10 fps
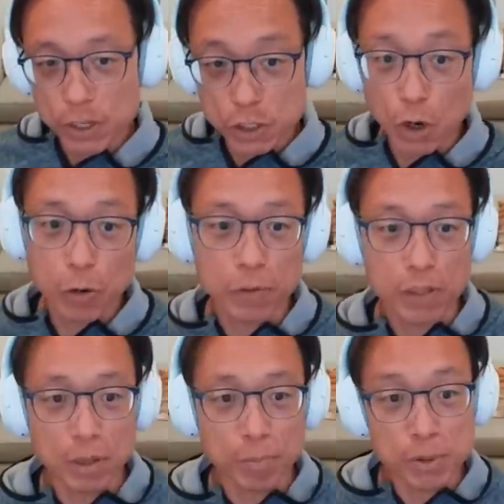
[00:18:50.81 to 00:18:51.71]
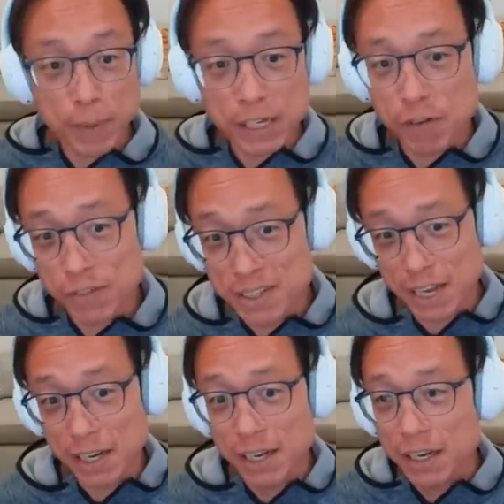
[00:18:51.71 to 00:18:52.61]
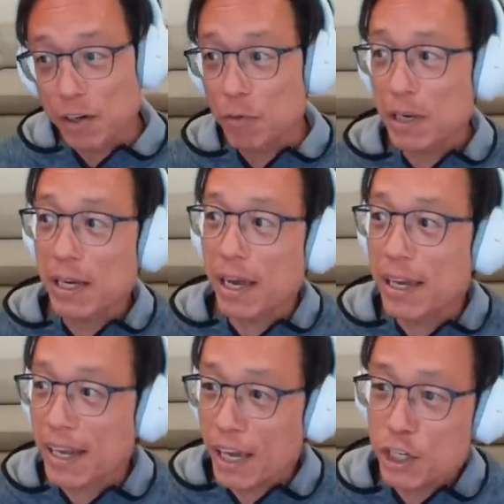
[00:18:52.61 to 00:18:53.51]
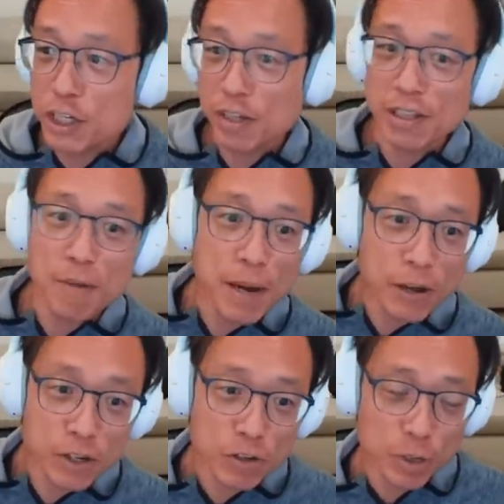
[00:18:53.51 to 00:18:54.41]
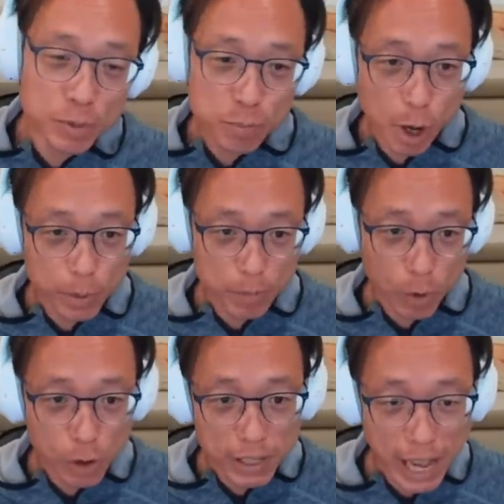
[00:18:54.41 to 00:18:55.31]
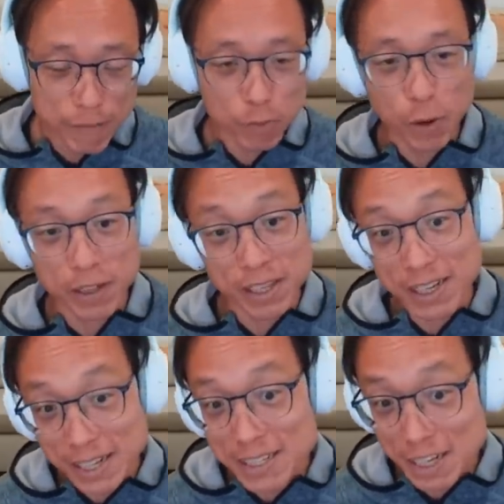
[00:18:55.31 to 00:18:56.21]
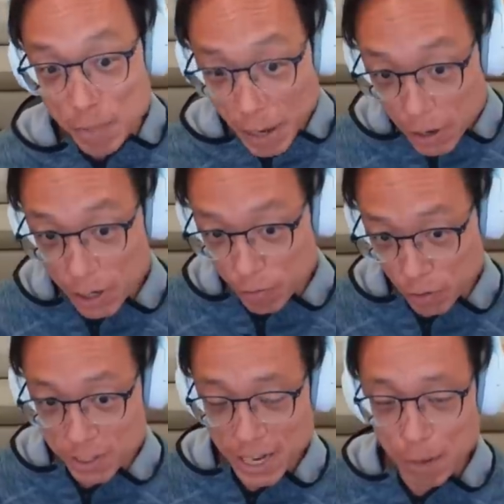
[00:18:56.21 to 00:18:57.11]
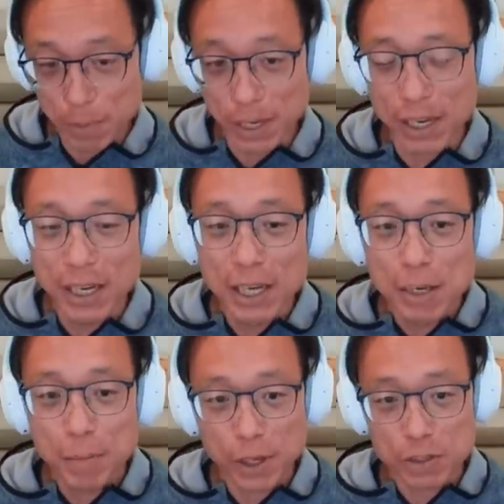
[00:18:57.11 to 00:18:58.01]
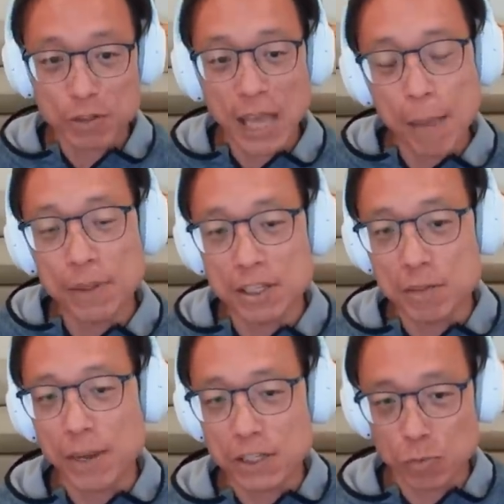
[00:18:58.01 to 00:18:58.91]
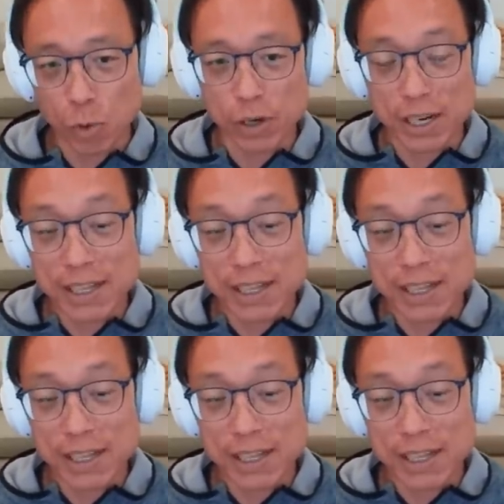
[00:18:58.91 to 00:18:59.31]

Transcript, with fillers: So, the perspective is that really in Asia, the American dream is probably more alive and well than it is in America for the time being because capitalism hasn't worked.